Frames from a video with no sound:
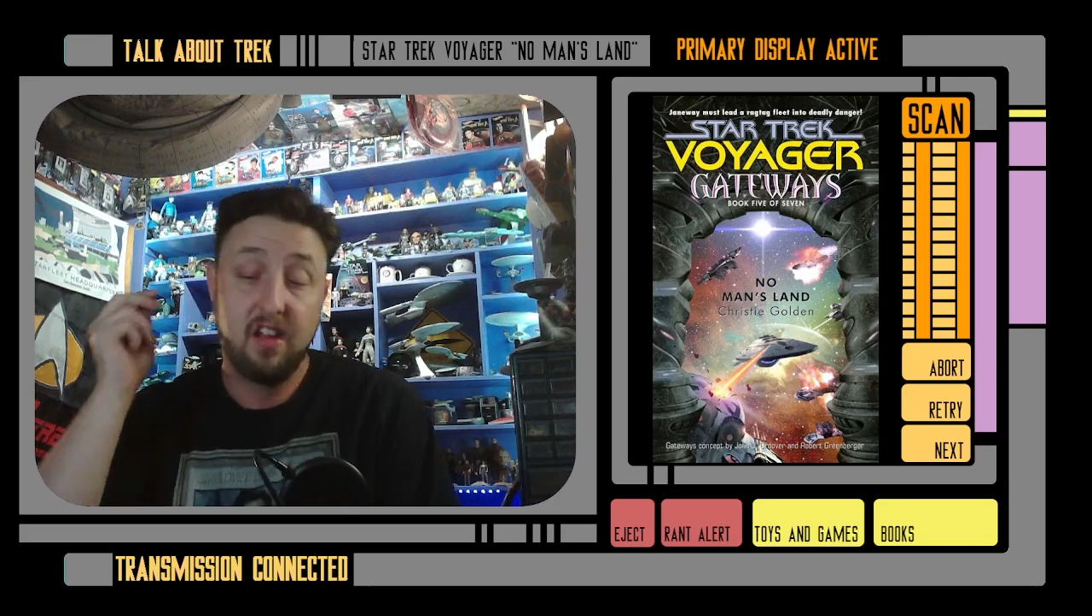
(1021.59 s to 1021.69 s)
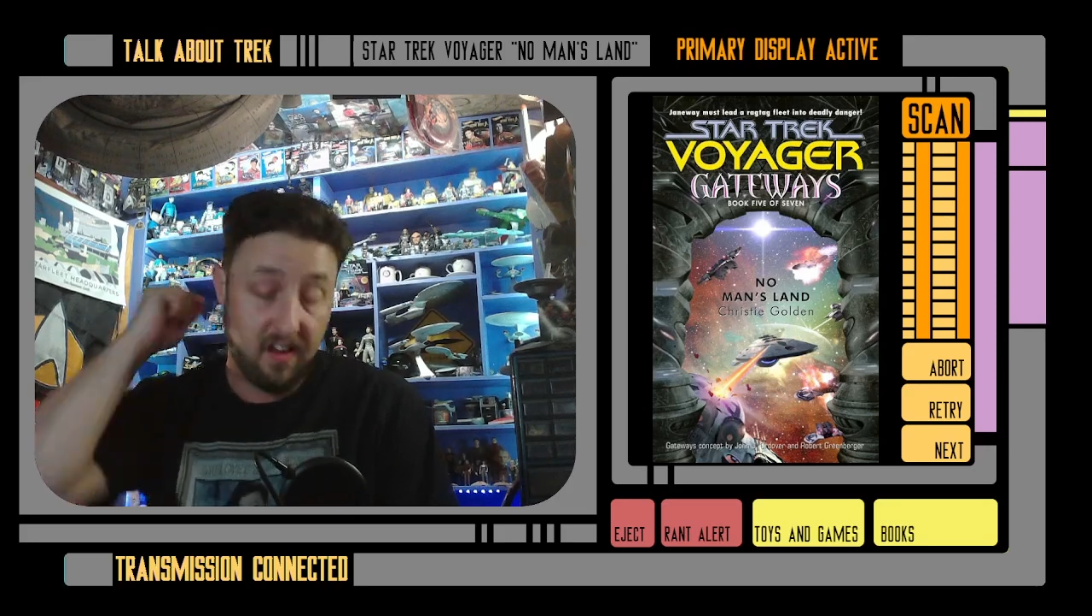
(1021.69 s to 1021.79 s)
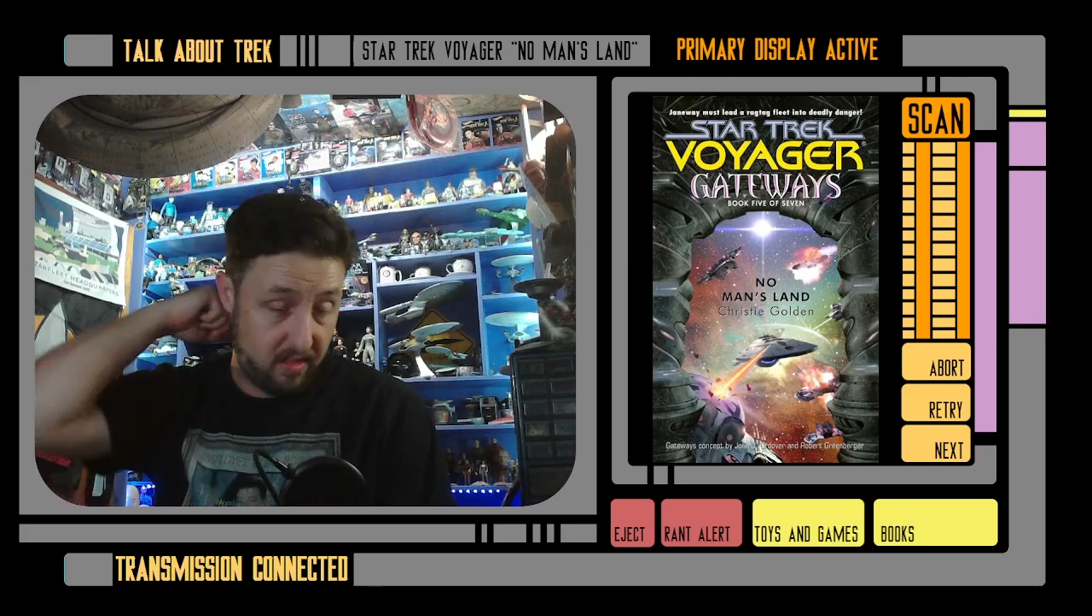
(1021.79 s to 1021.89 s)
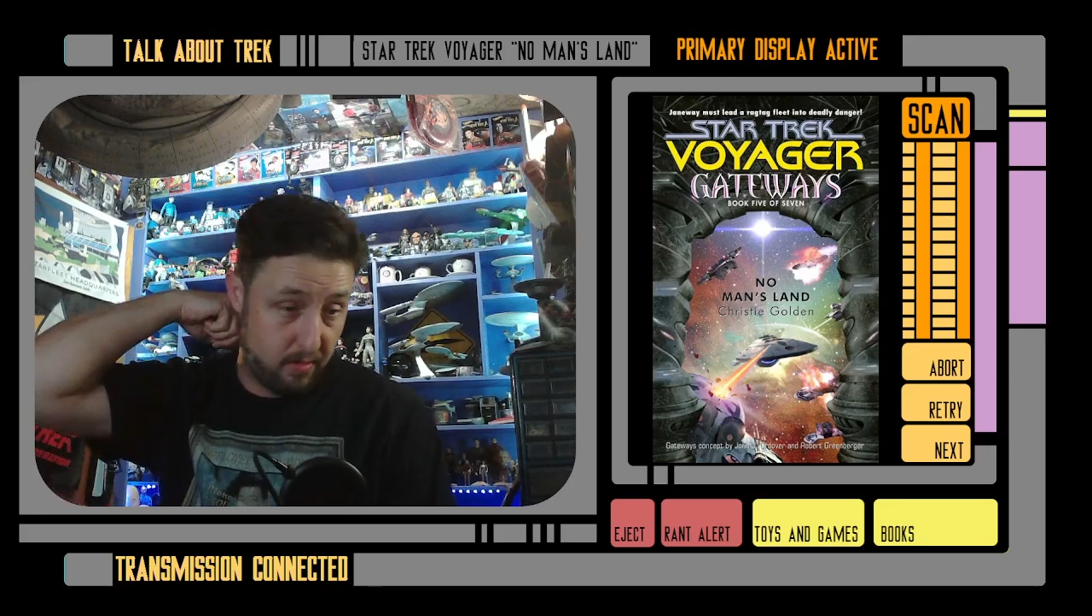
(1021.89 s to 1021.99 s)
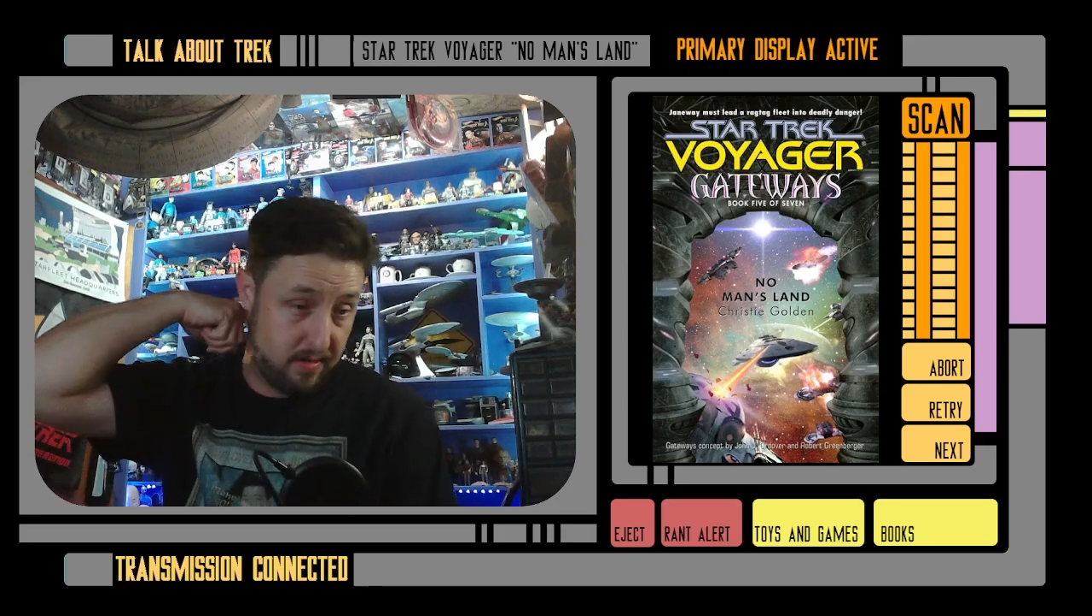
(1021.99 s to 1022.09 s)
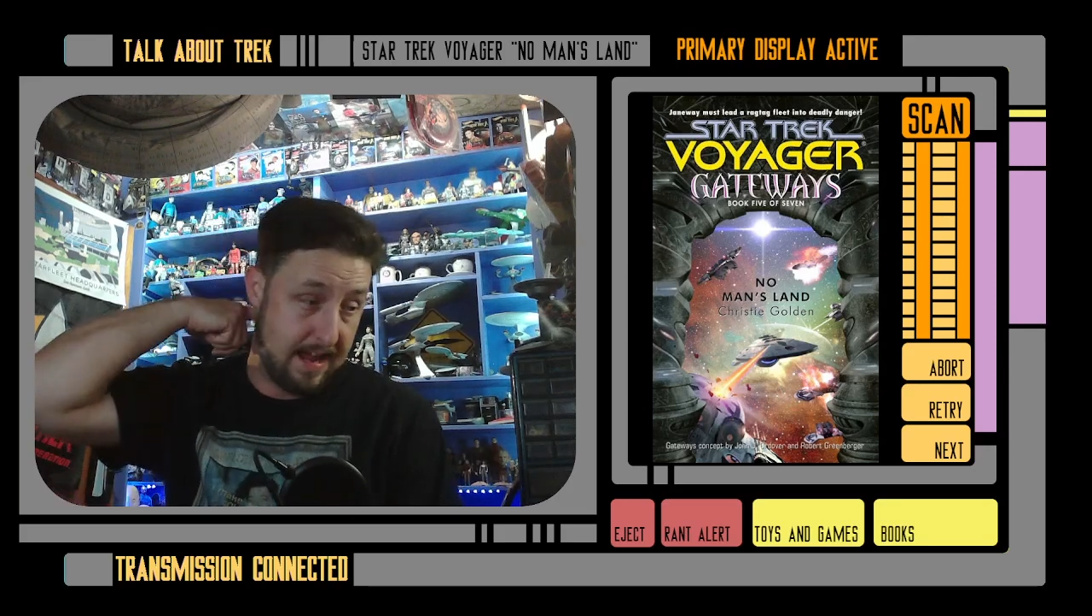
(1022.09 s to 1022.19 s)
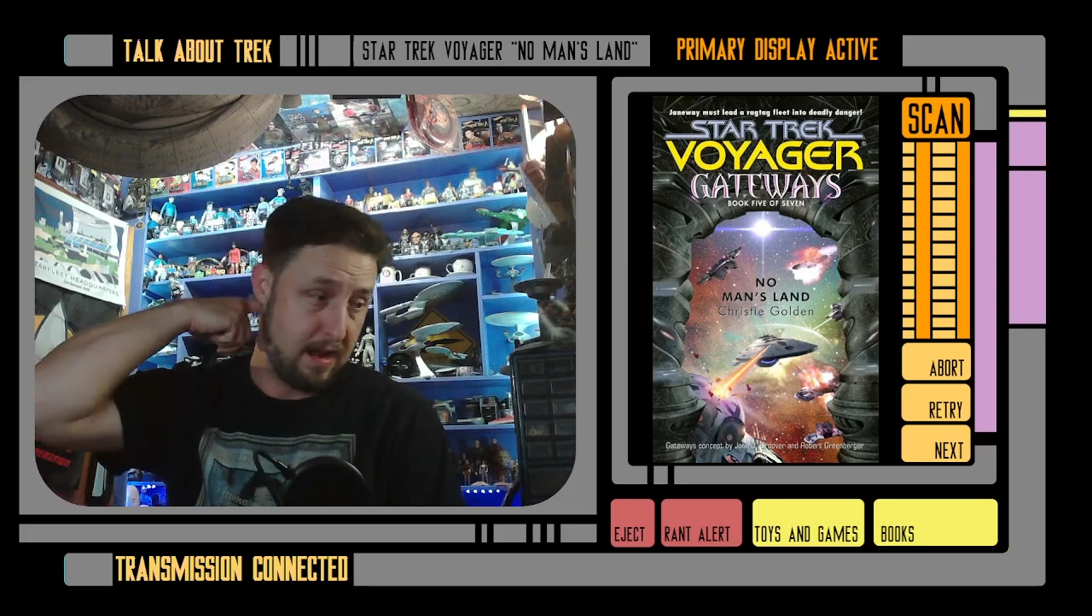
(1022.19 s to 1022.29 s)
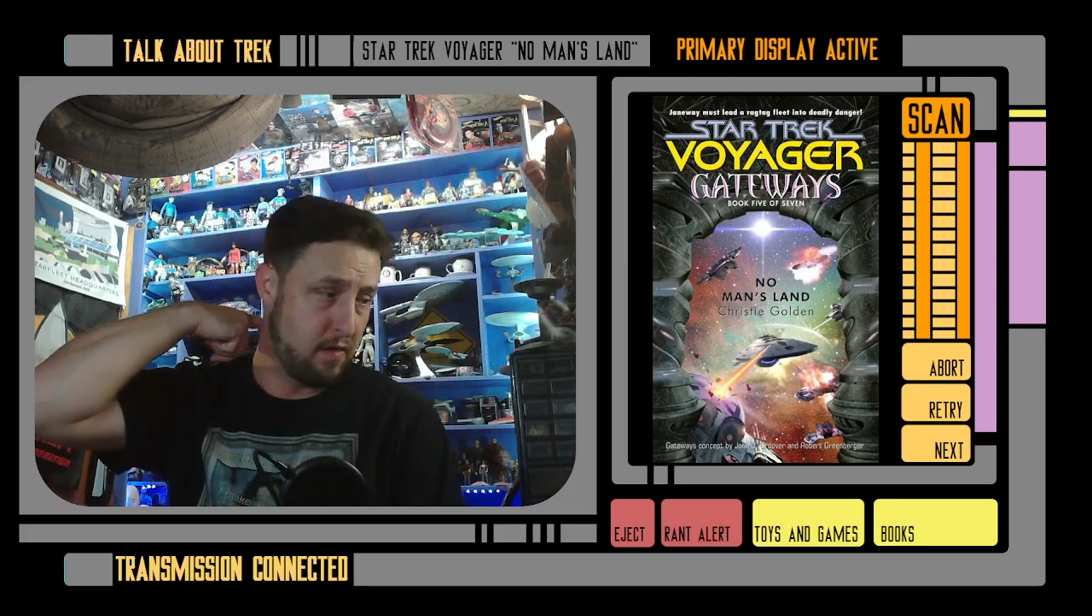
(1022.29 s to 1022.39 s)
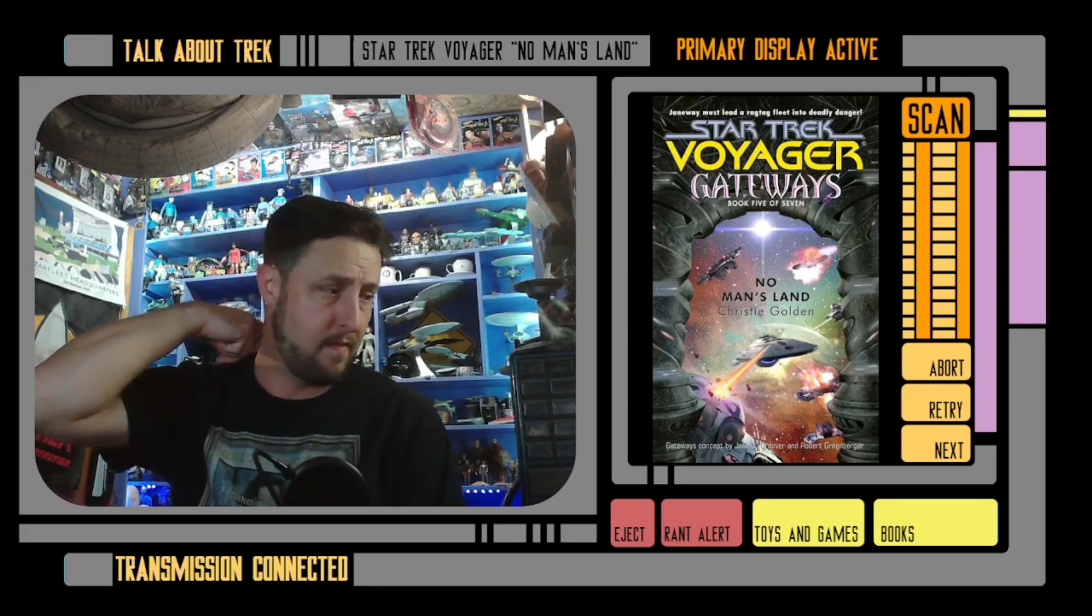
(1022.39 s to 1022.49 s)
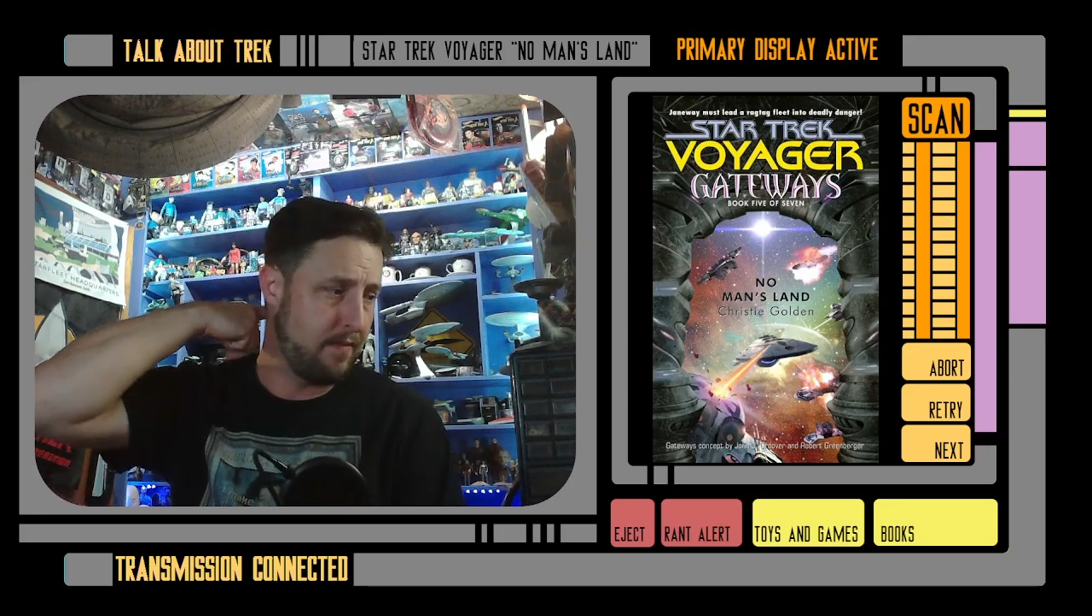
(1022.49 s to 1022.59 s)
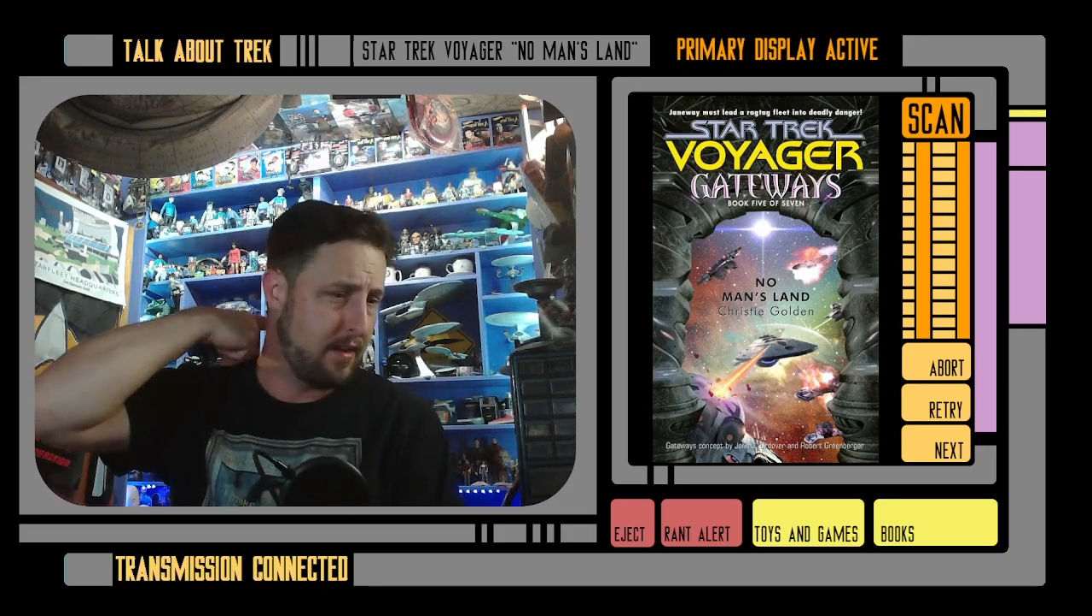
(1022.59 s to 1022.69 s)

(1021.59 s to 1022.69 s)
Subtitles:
So now